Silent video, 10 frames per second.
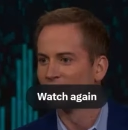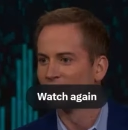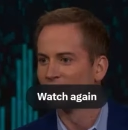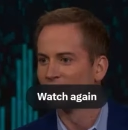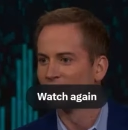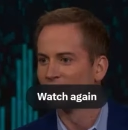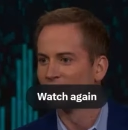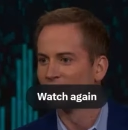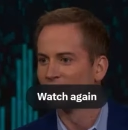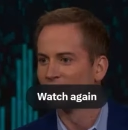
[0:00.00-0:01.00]

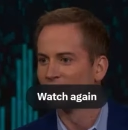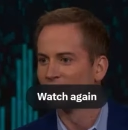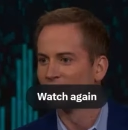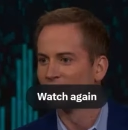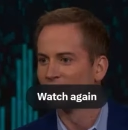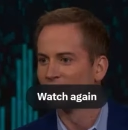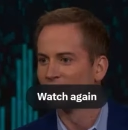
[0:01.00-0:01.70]
[no speech]